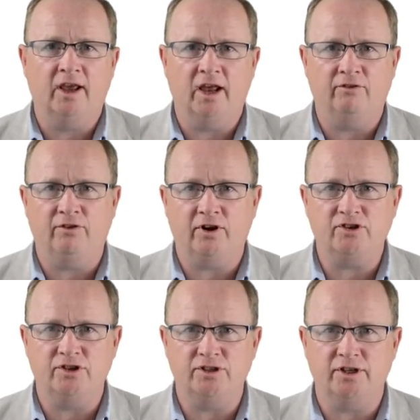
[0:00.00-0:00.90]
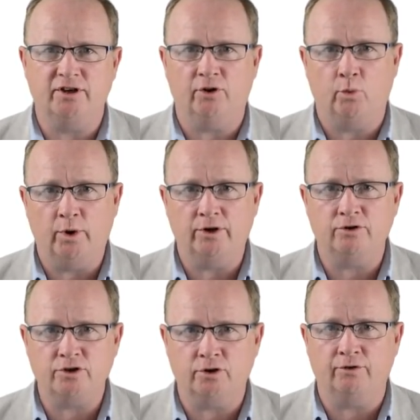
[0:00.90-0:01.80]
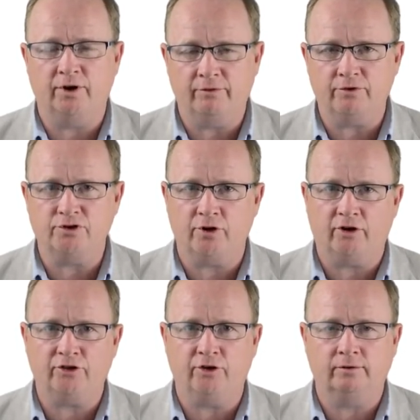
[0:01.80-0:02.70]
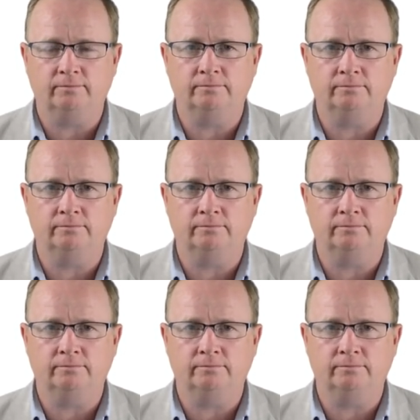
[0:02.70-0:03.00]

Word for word: and functions in your Windows Server infrastructure.